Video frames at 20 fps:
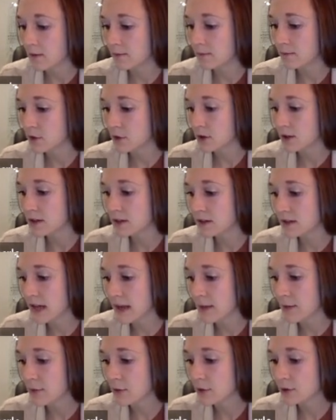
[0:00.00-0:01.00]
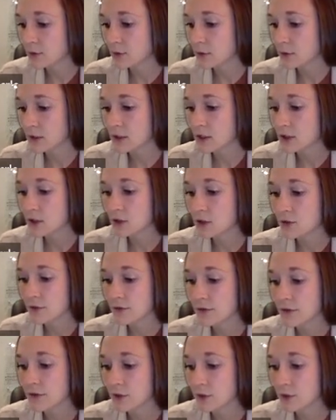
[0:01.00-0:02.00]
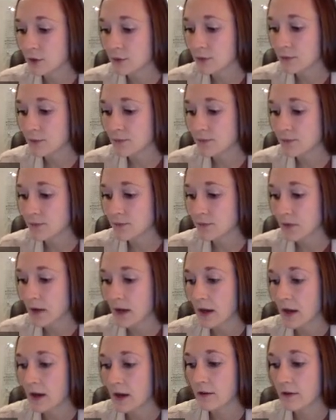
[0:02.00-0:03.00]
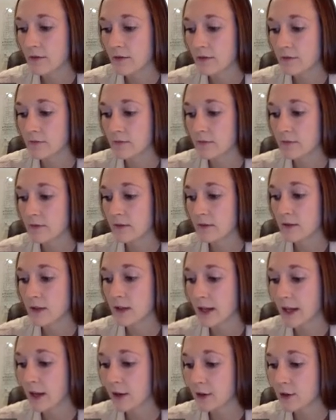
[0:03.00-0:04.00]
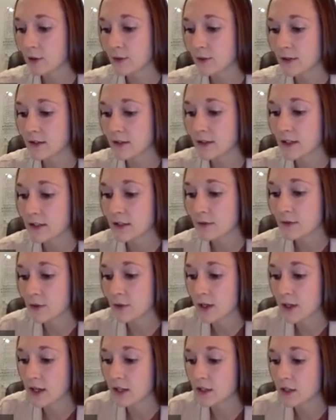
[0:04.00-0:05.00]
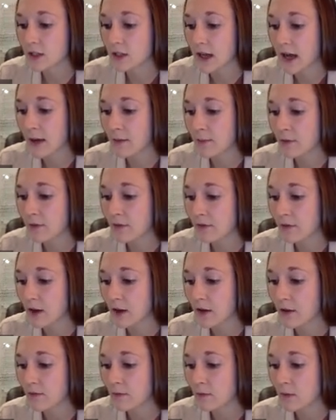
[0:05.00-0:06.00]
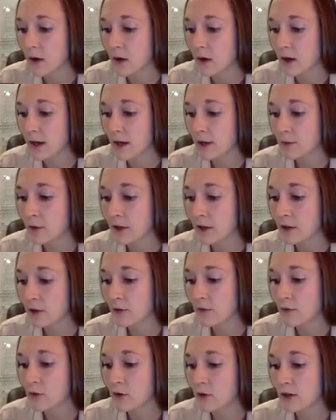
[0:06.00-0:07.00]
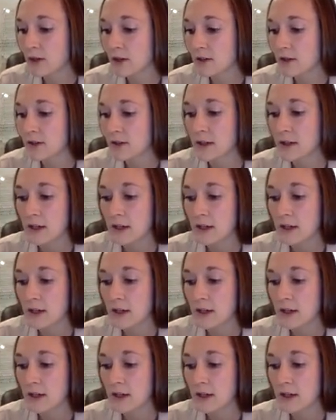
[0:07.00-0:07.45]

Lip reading: So this table is really just a review of the characteristics for each type of bond, intermolecular force,